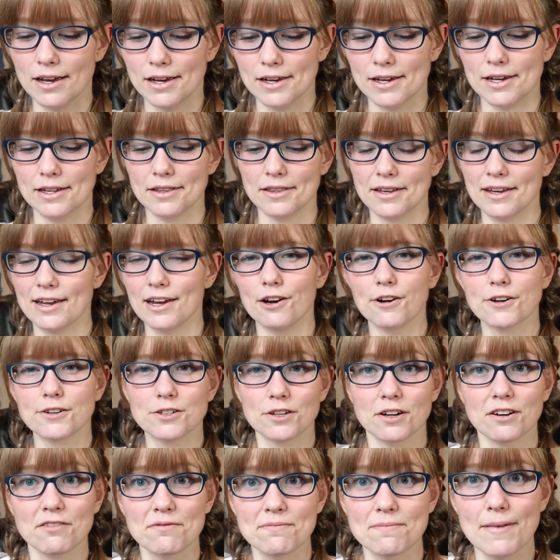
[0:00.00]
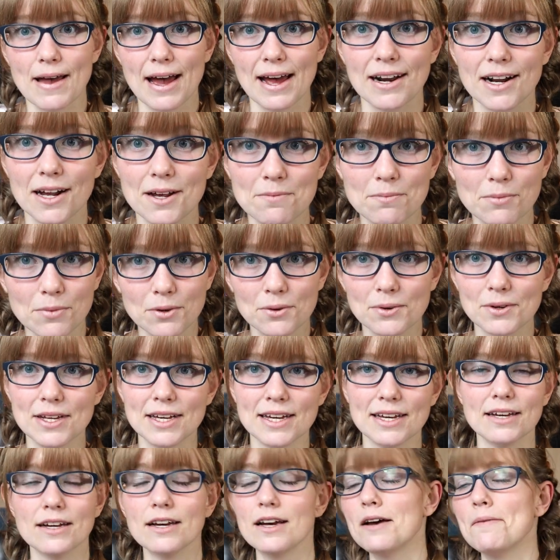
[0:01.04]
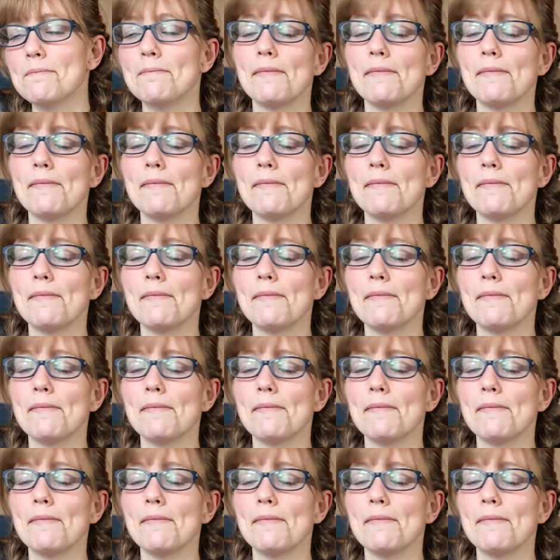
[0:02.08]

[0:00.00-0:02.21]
And the character of Mad-Eye Moody.